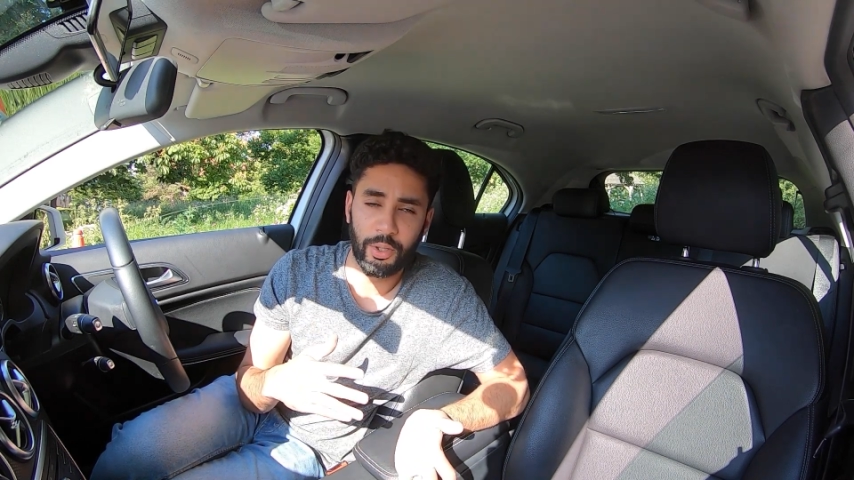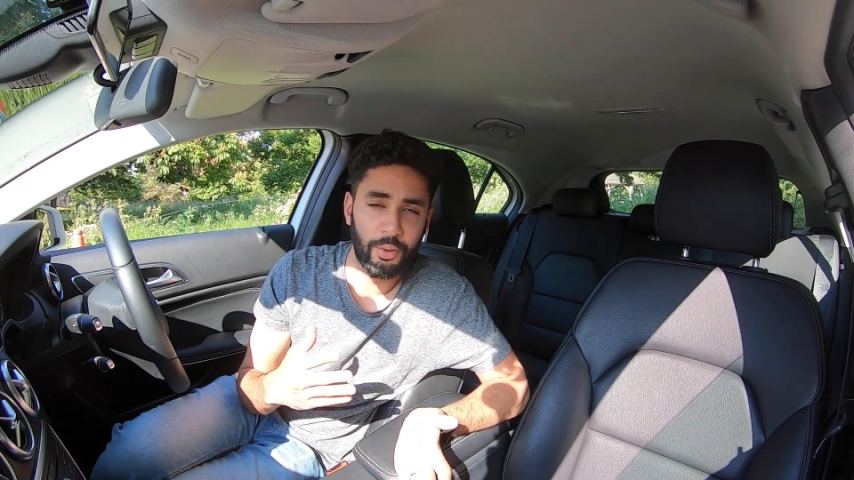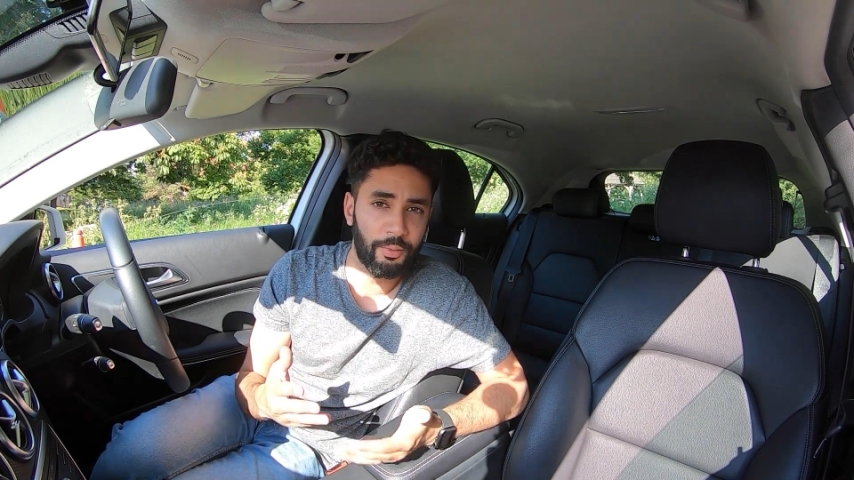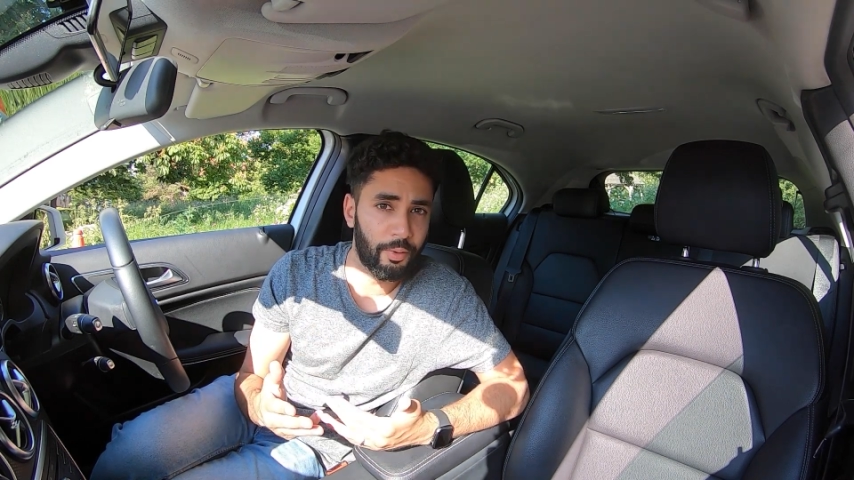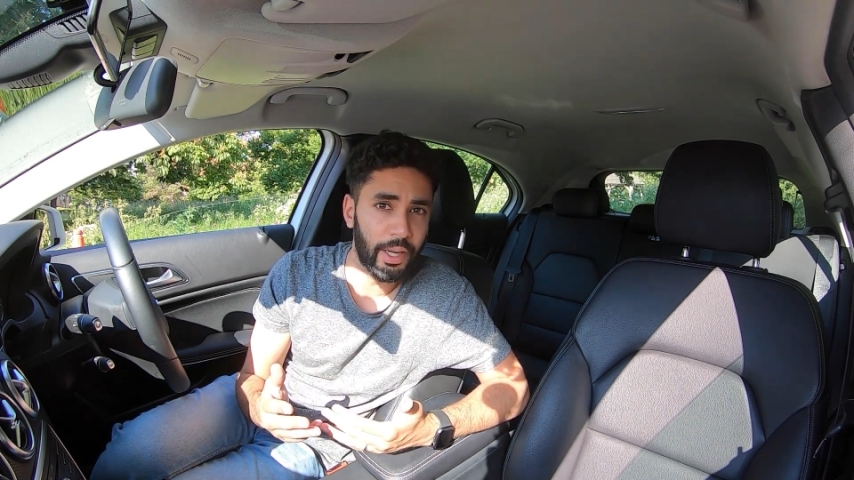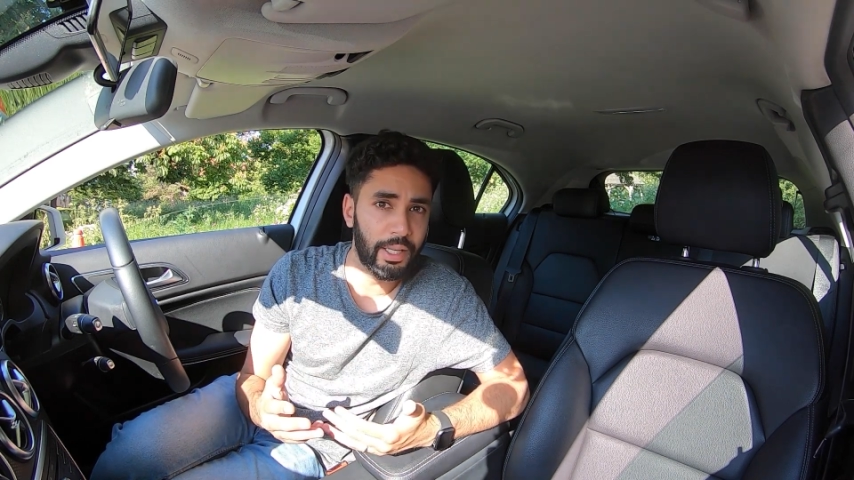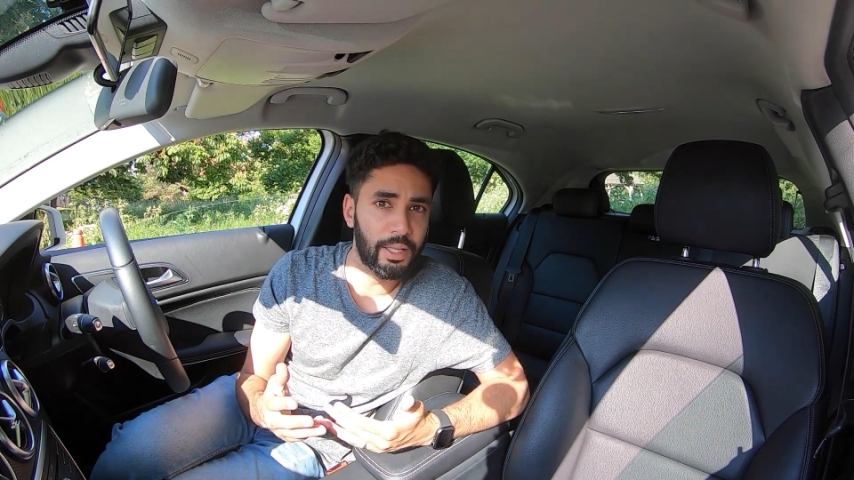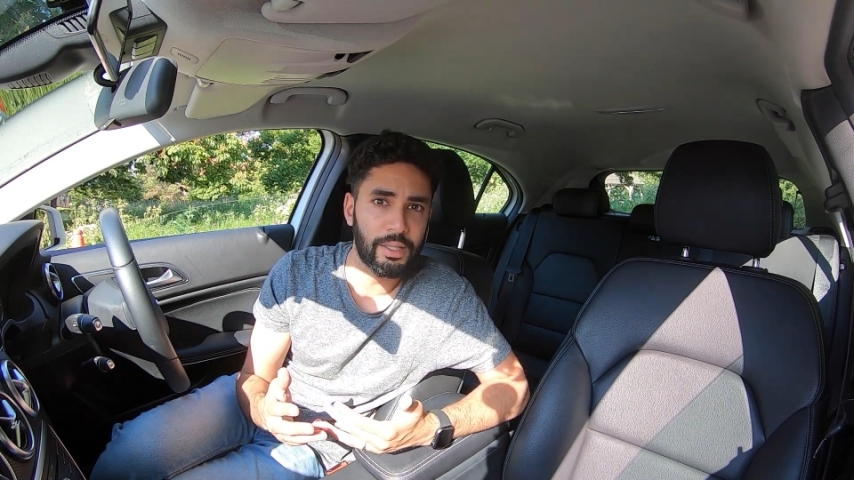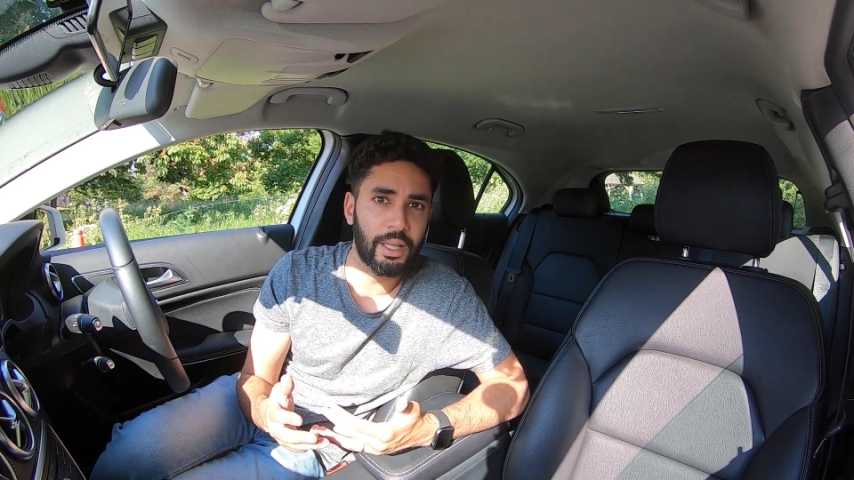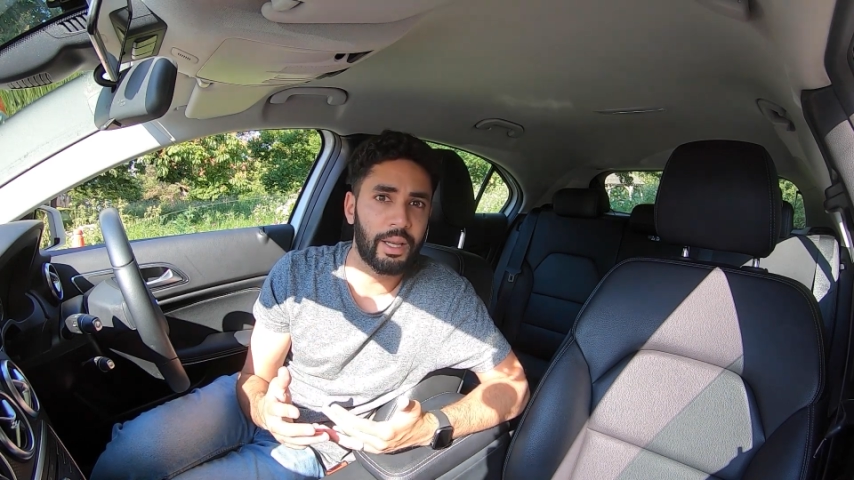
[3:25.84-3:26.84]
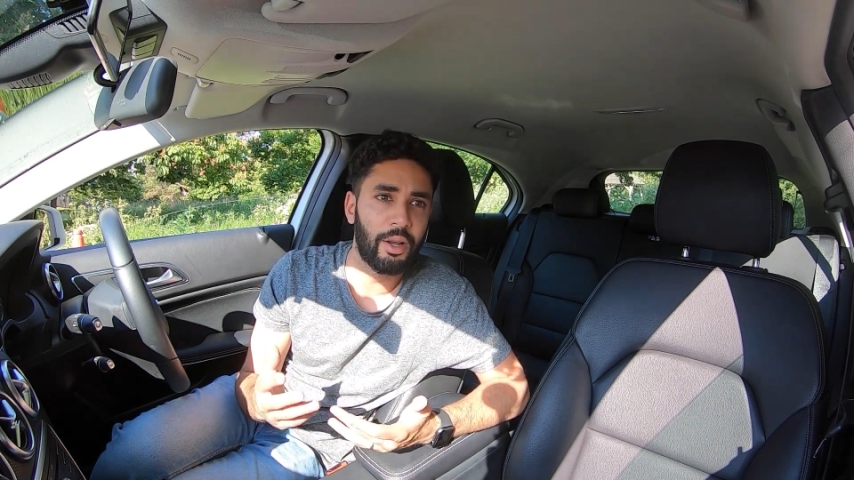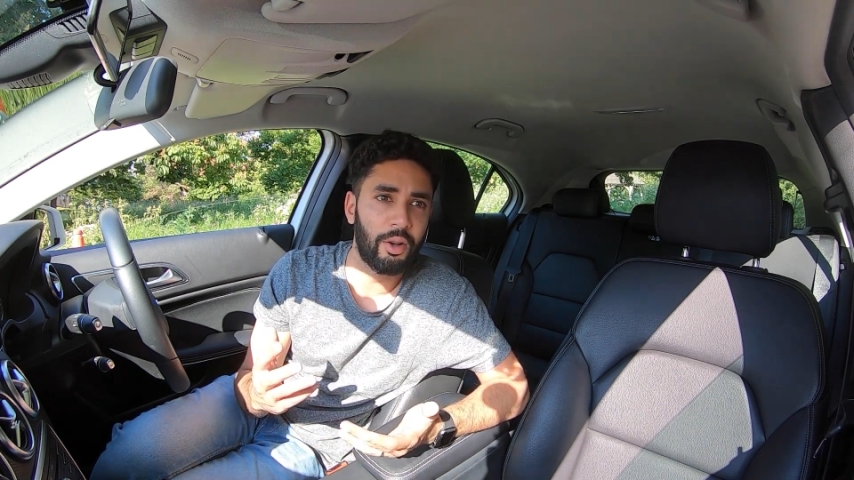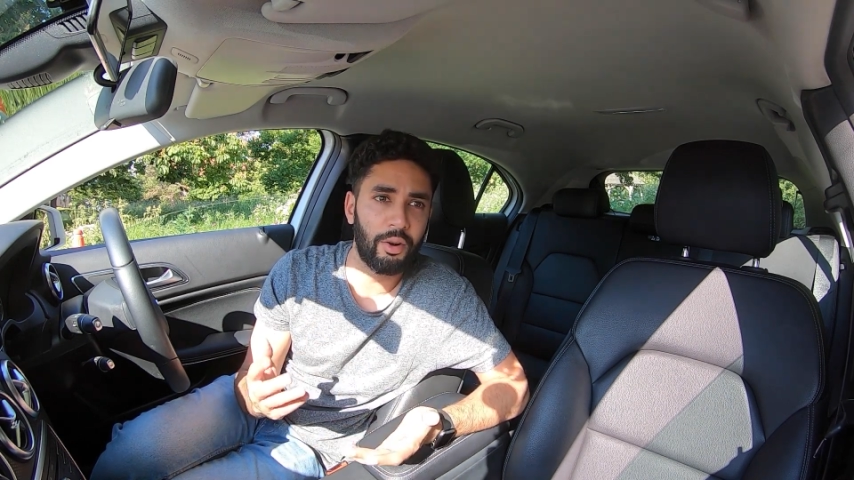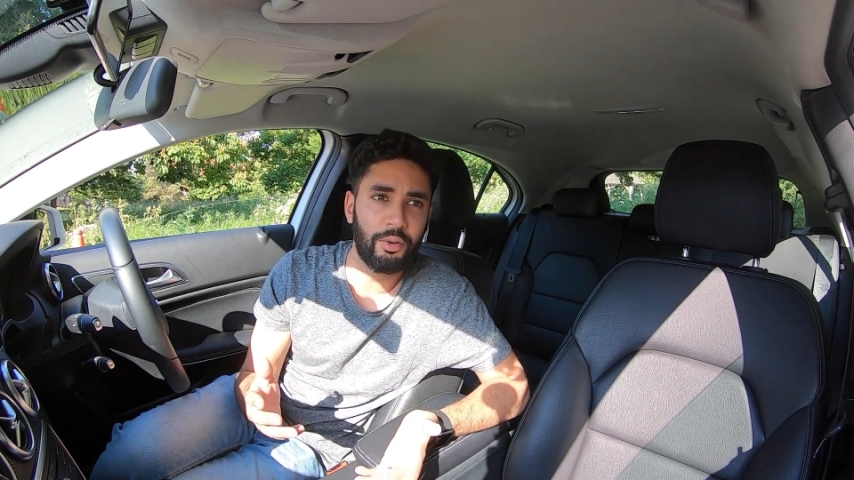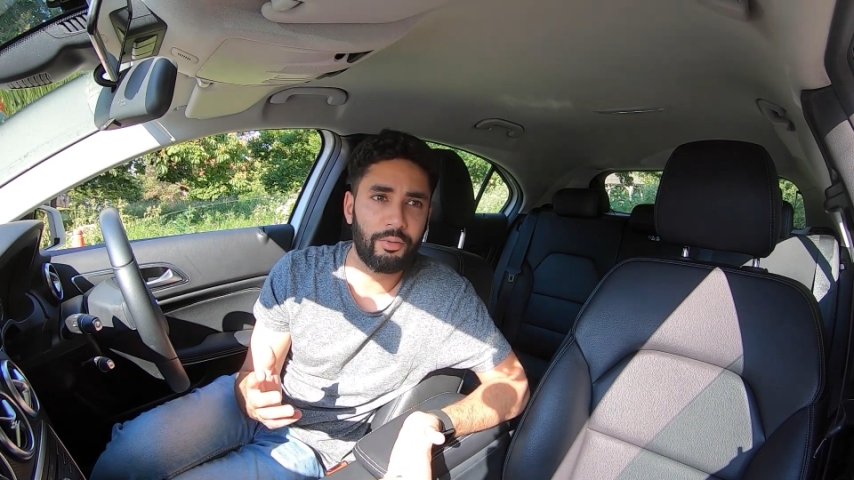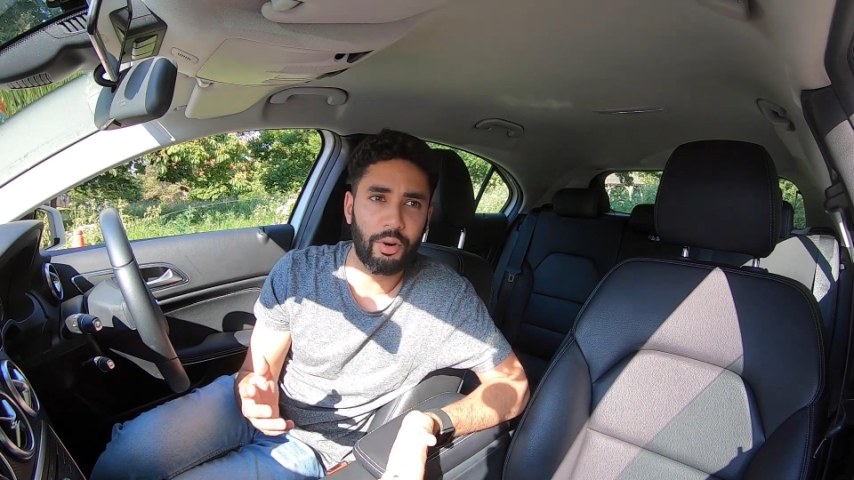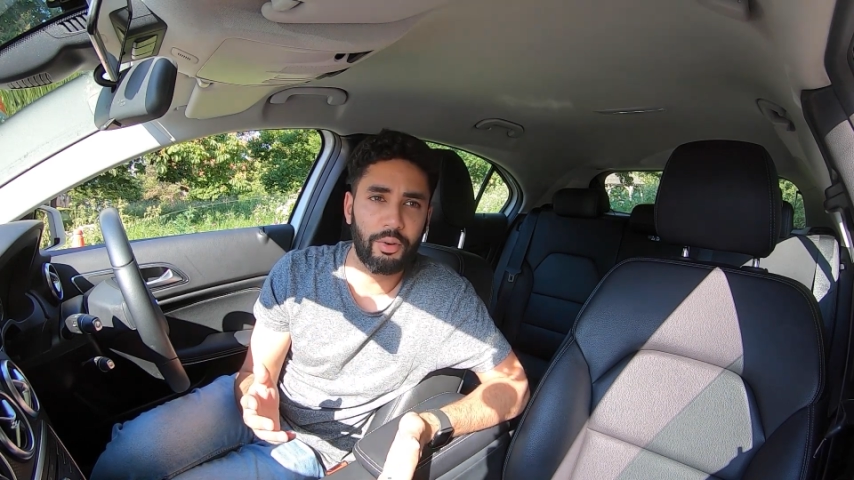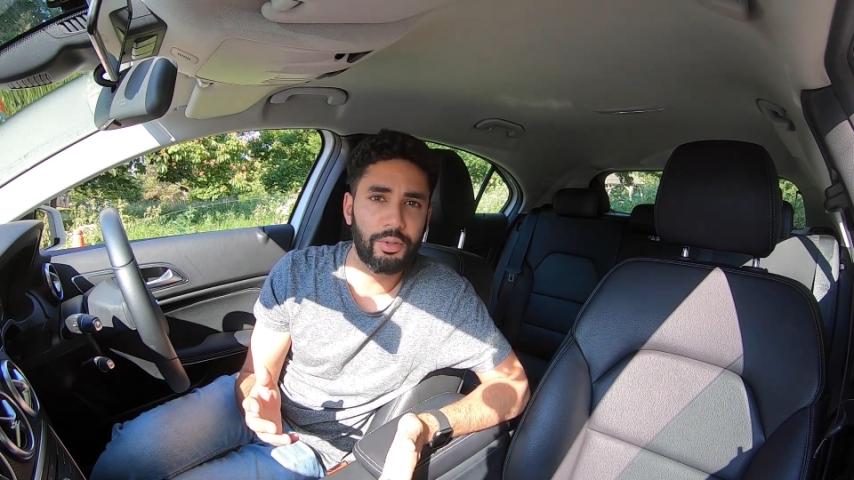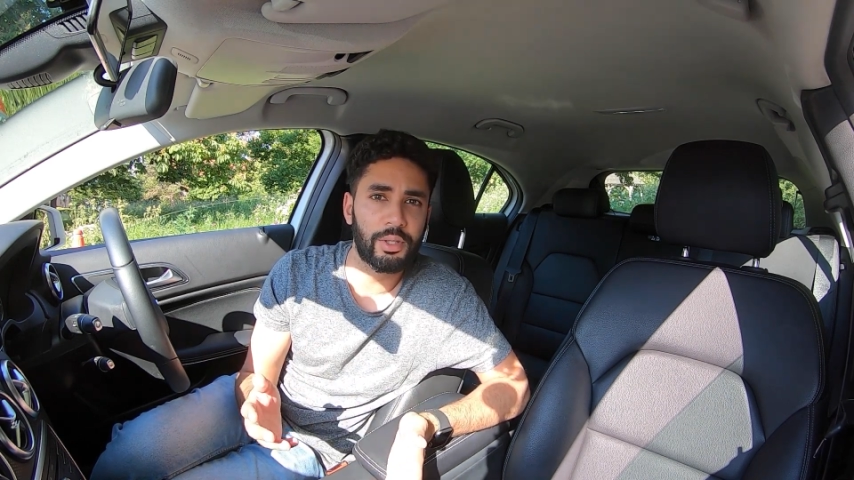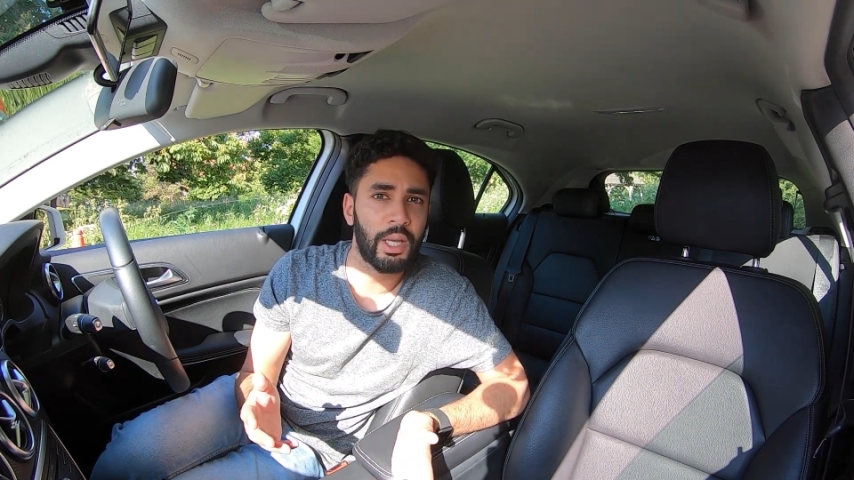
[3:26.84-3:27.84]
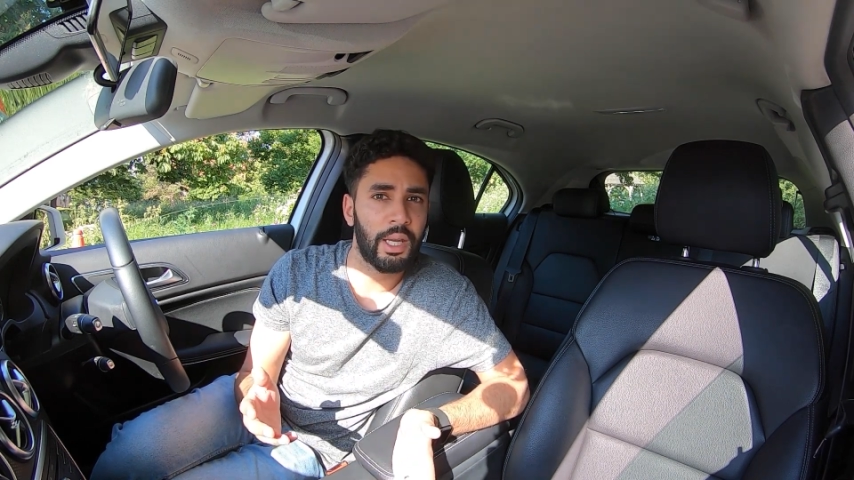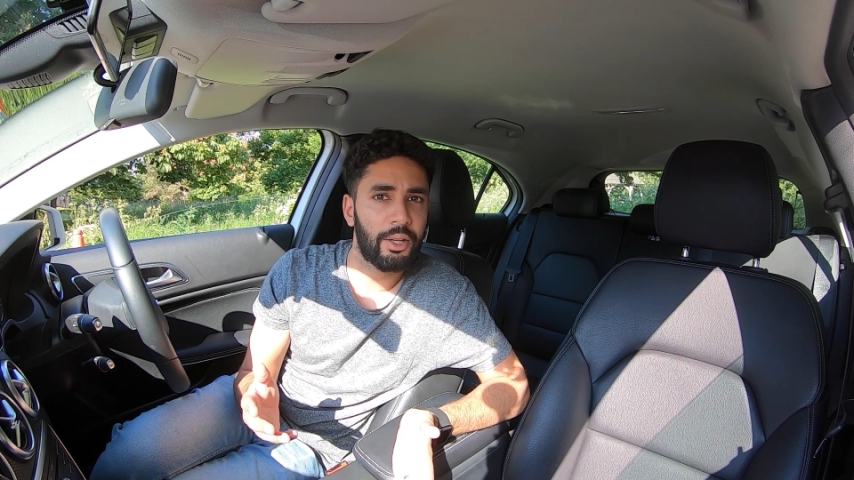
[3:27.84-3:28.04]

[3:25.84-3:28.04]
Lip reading: you'll find is that a lot of roads